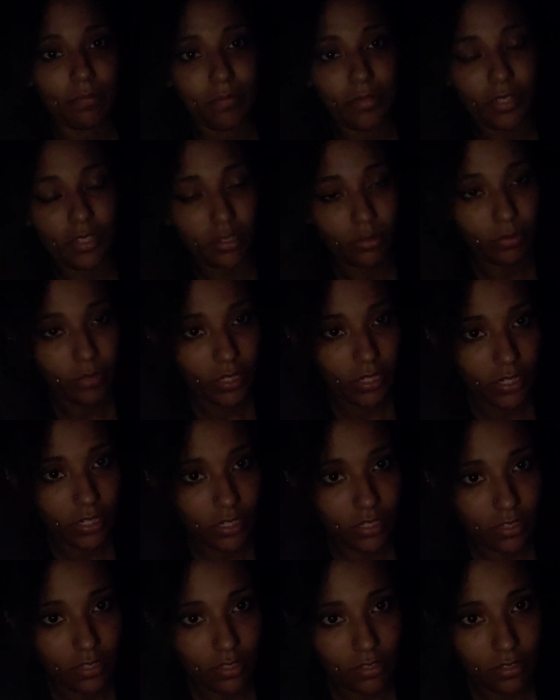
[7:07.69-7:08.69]
between
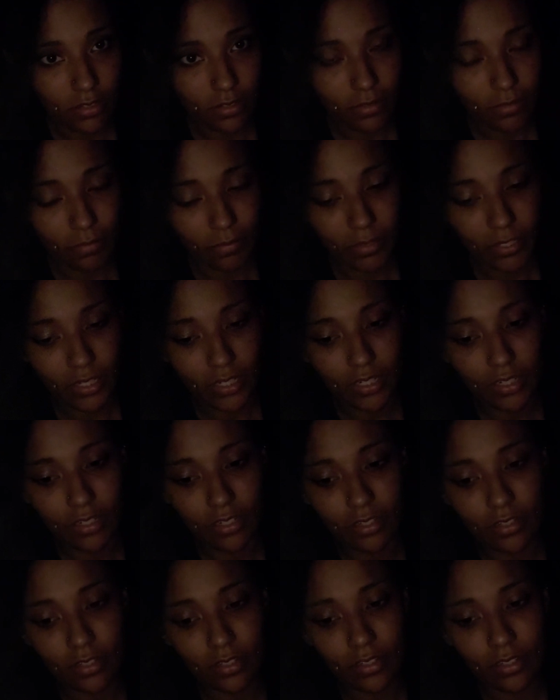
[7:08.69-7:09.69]
us
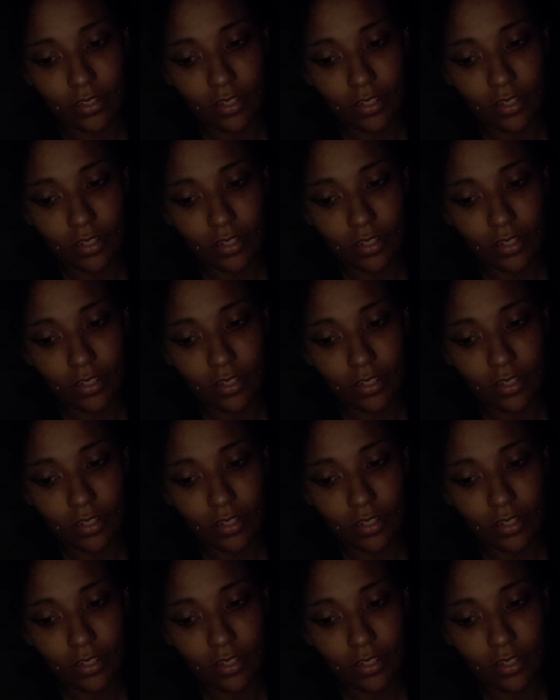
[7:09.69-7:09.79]
because